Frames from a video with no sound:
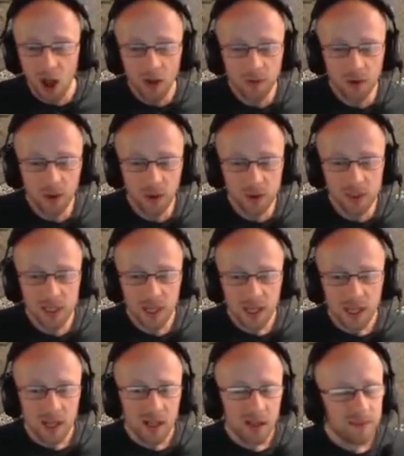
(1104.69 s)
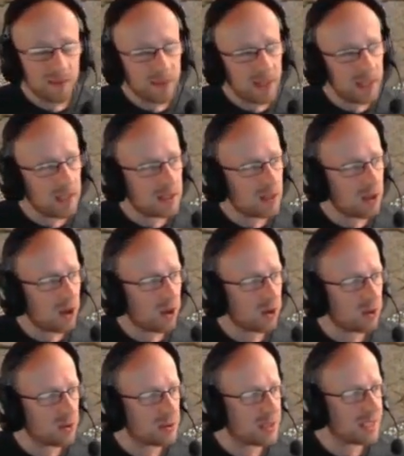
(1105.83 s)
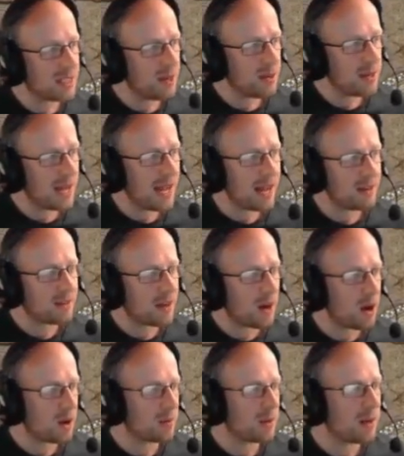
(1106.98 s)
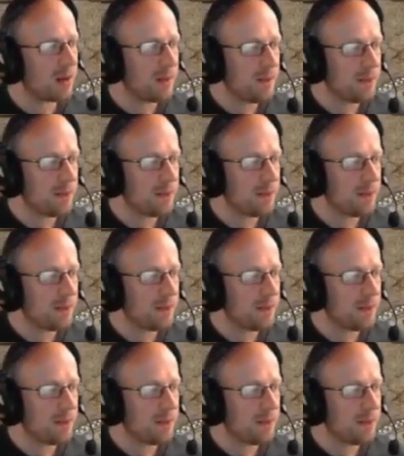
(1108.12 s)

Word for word: Of course, these Gauls they don't have armour.